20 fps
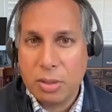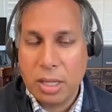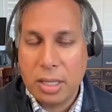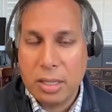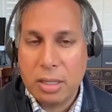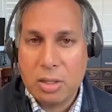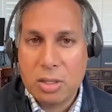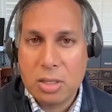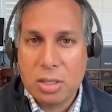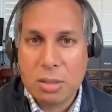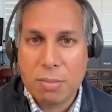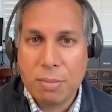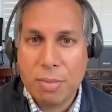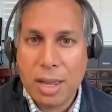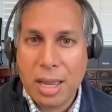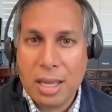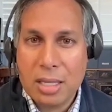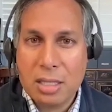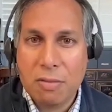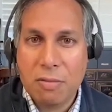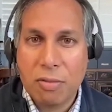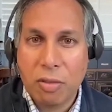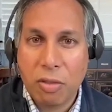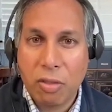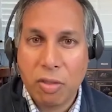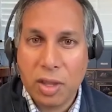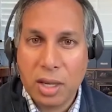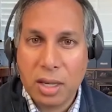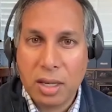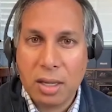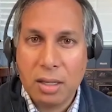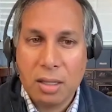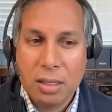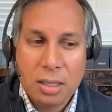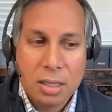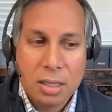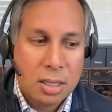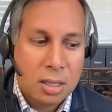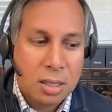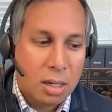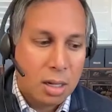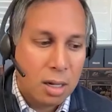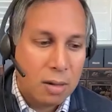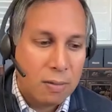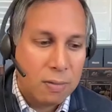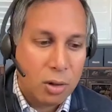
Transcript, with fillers: And there's this massive thicket of